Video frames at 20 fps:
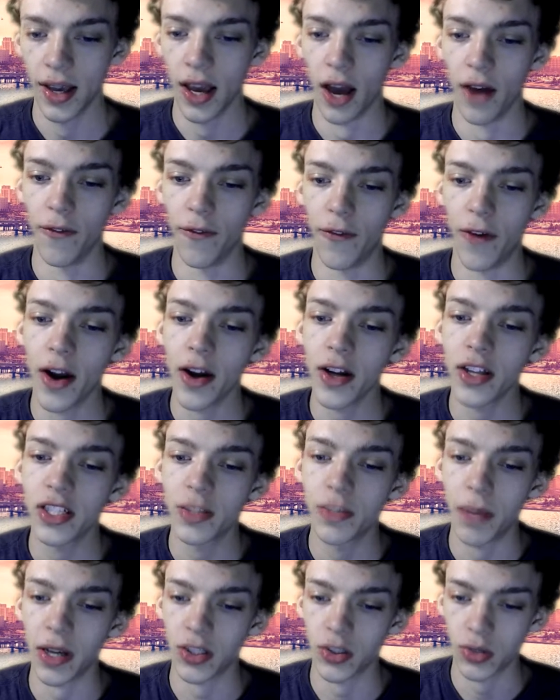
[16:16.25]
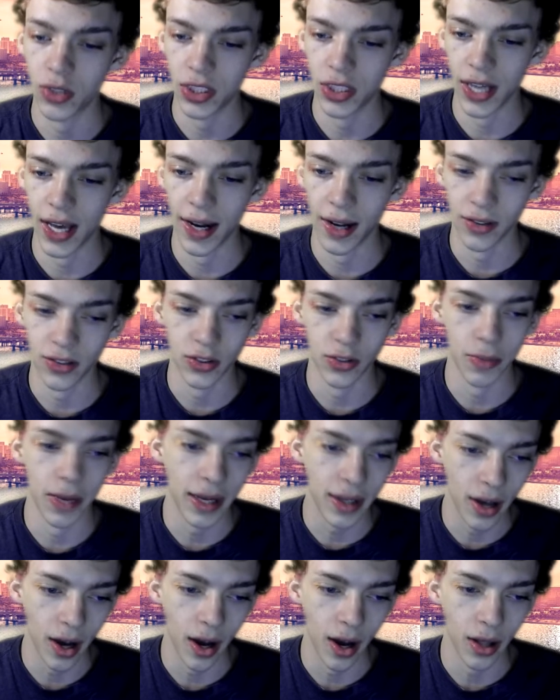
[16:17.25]
A very special shout out to my
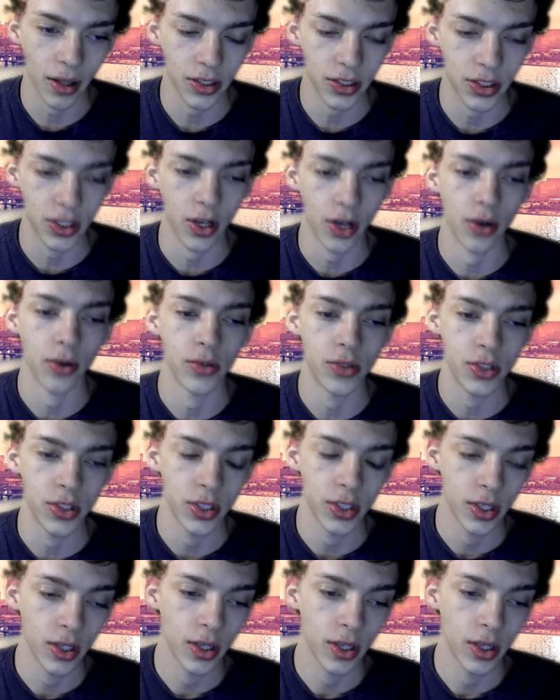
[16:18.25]
college coach.